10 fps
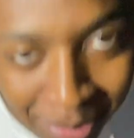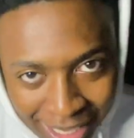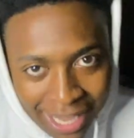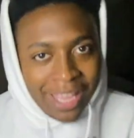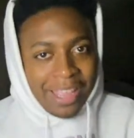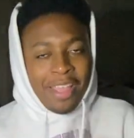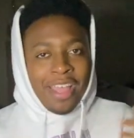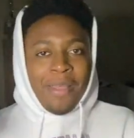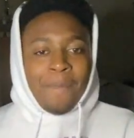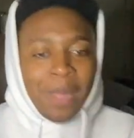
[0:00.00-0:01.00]
I'm saying?
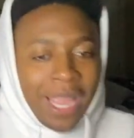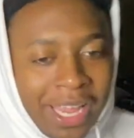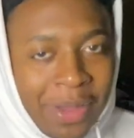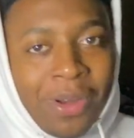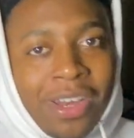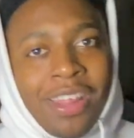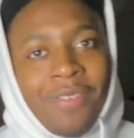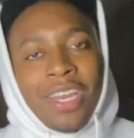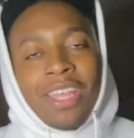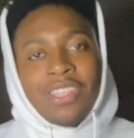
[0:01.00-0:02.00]
Back here with another
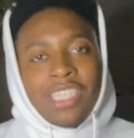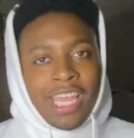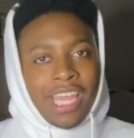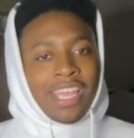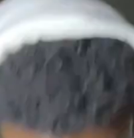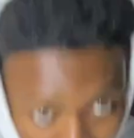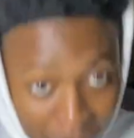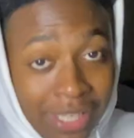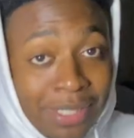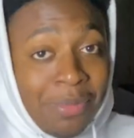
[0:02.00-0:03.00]
video today.
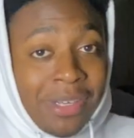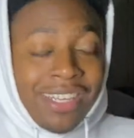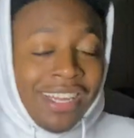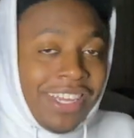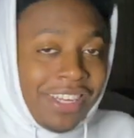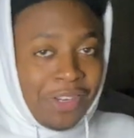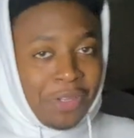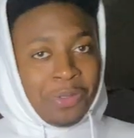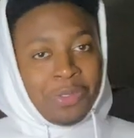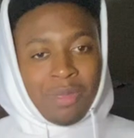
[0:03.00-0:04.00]
We got some good
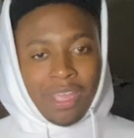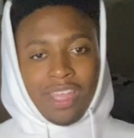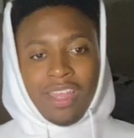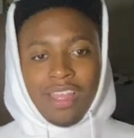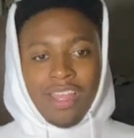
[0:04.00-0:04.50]
news, man.